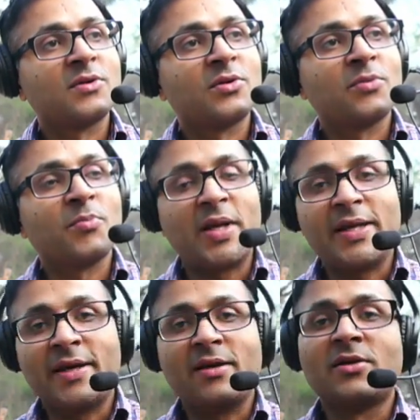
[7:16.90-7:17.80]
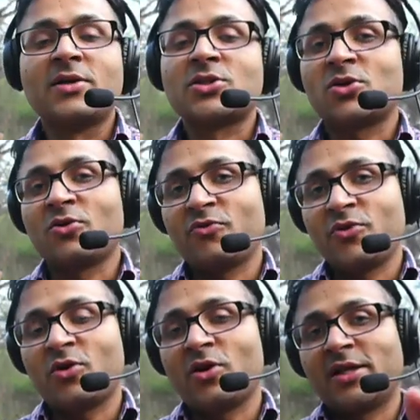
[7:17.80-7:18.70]
Badi A. So we
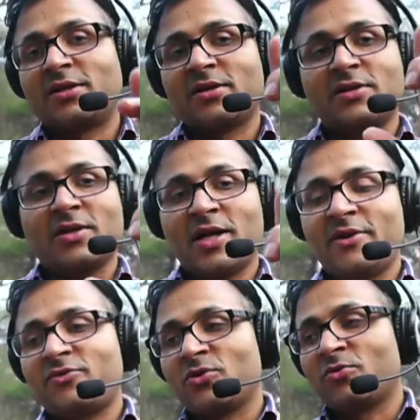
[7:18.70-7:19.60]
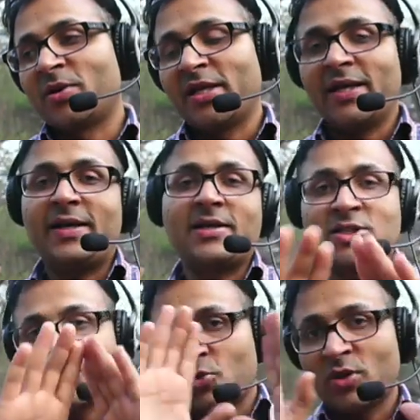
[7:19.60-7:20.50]
call it Alif to Badi A. It's a
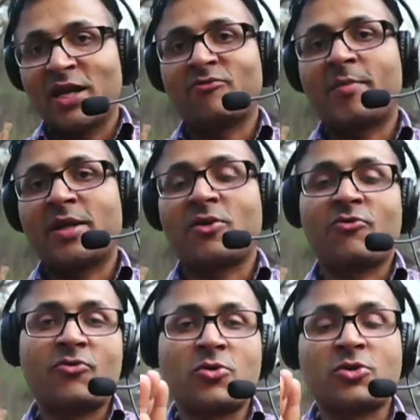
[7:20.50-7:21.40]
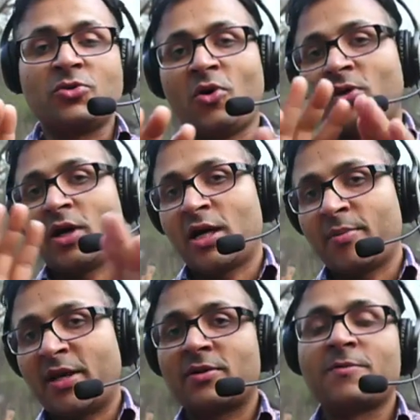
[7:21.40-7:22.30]
whole alphabet of Urdu or Arabic
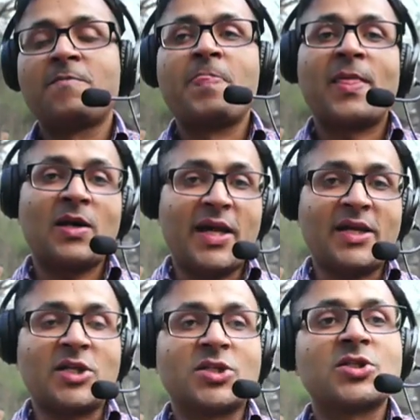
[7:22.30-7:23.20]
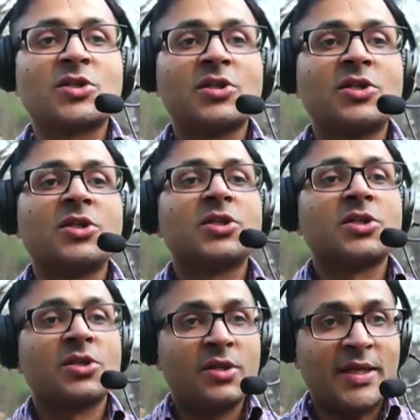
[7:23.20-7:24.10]
like this.
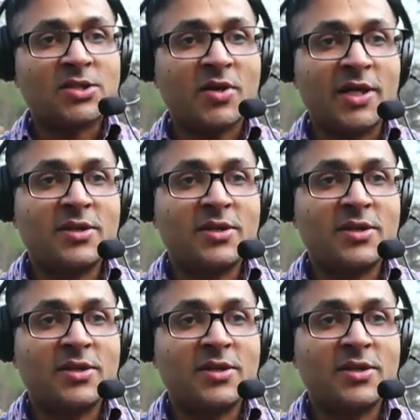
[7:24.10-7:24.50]
Next slide.